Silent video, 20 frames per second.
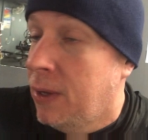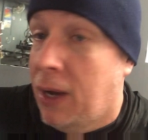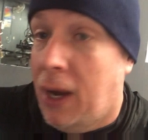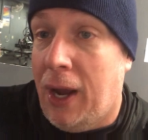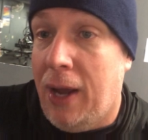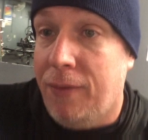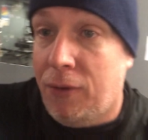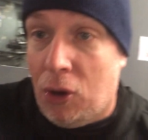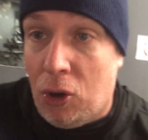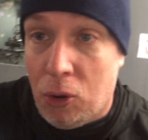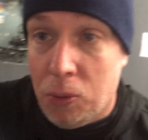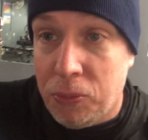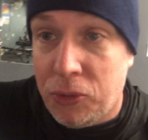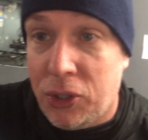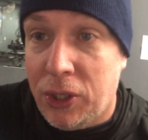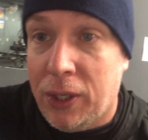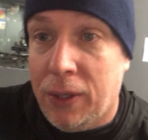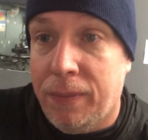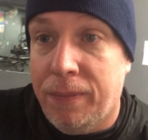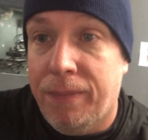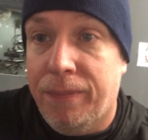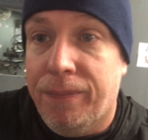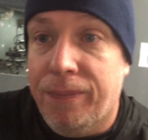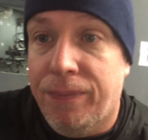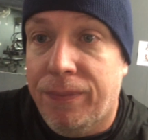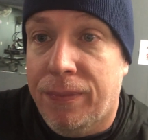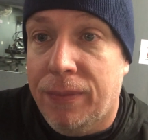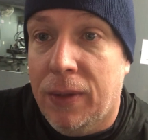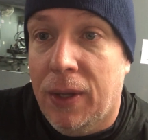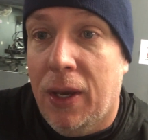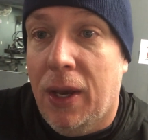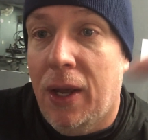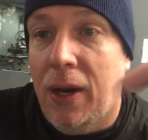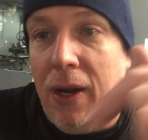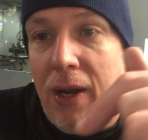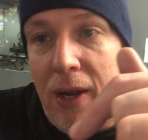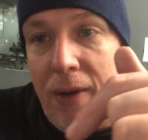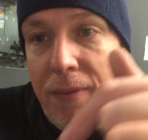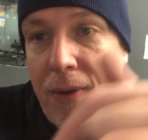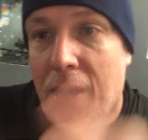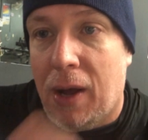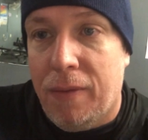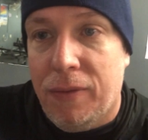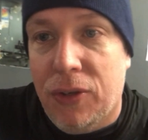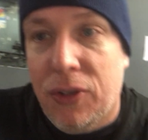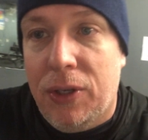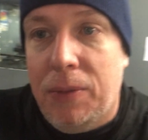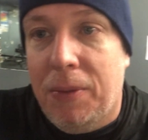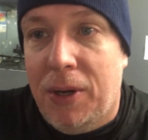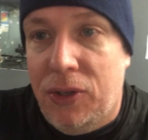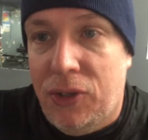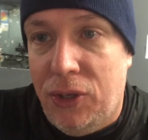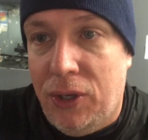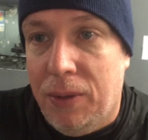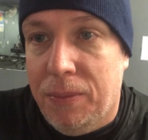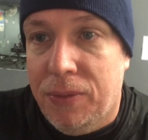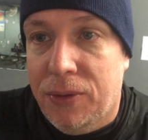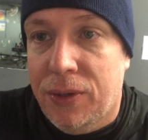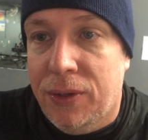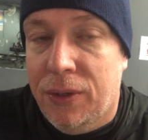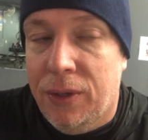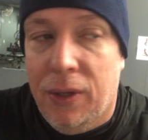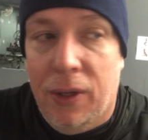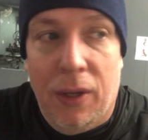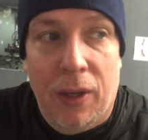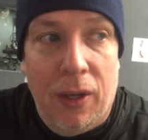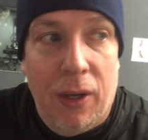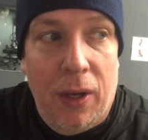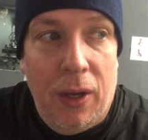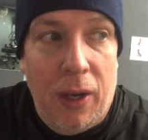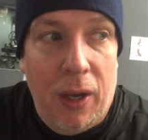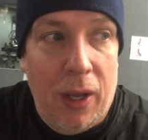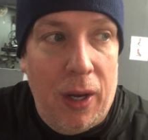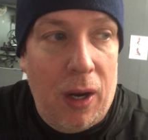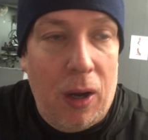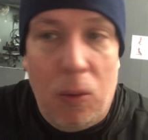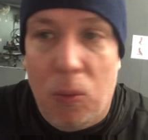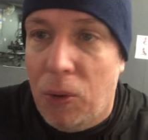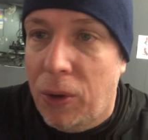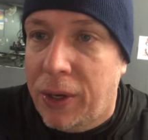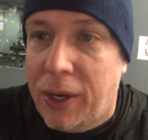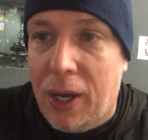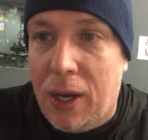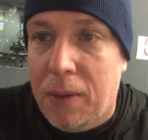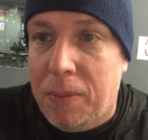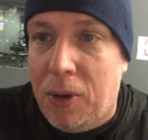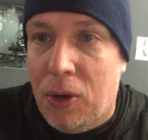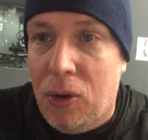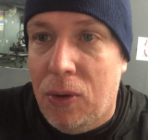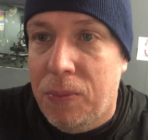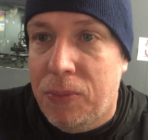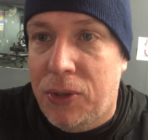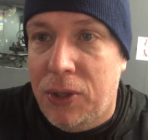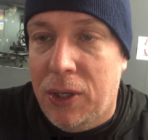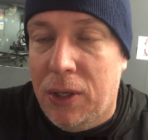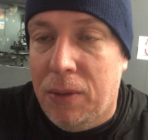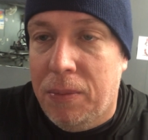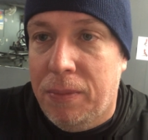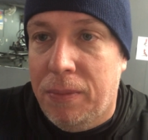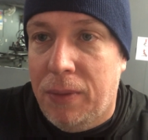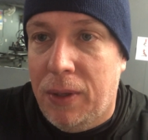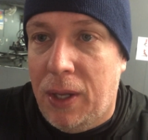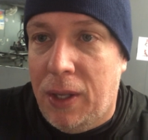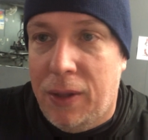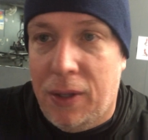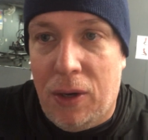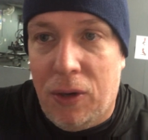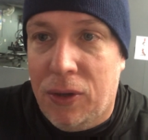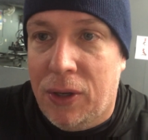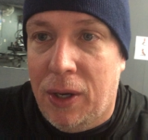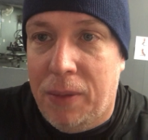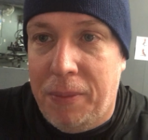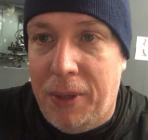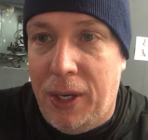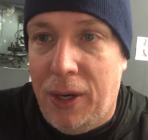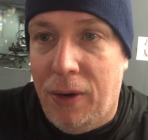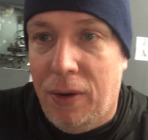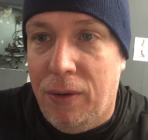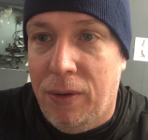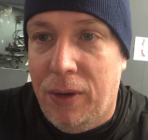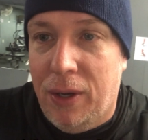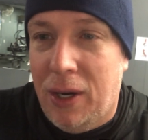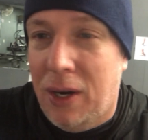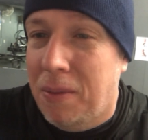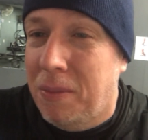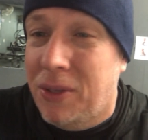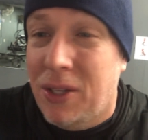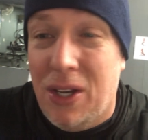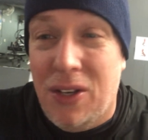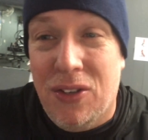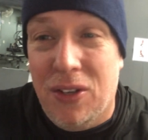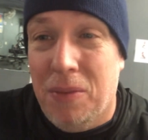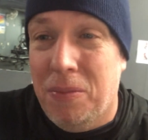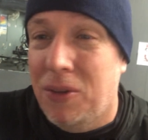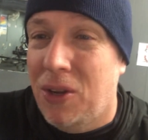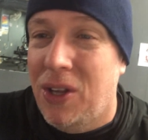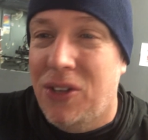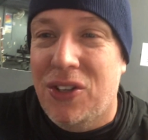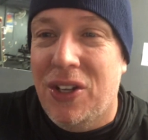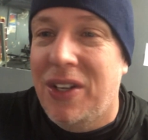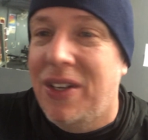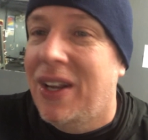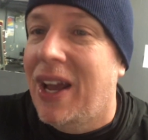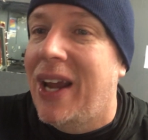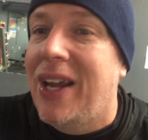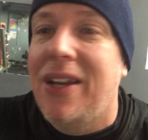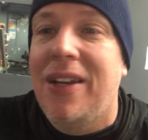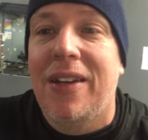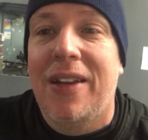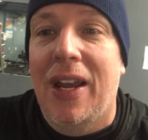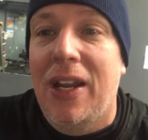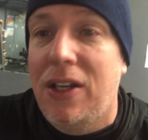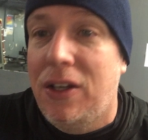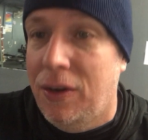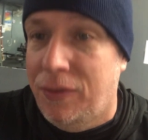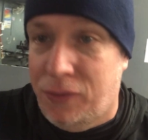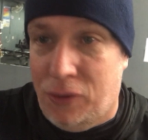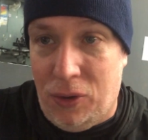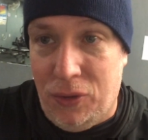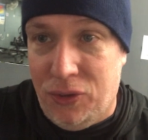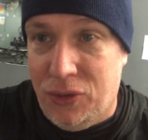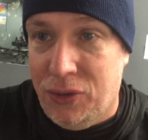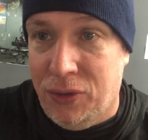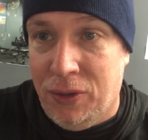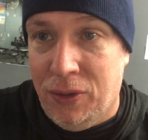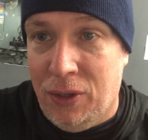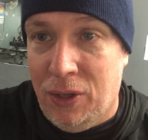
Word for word: I have a home gym and I have obviously my gyms. And I'll work out at my home gym and then I'll come here. And I'm gonna tell you something, it's a night and day difference.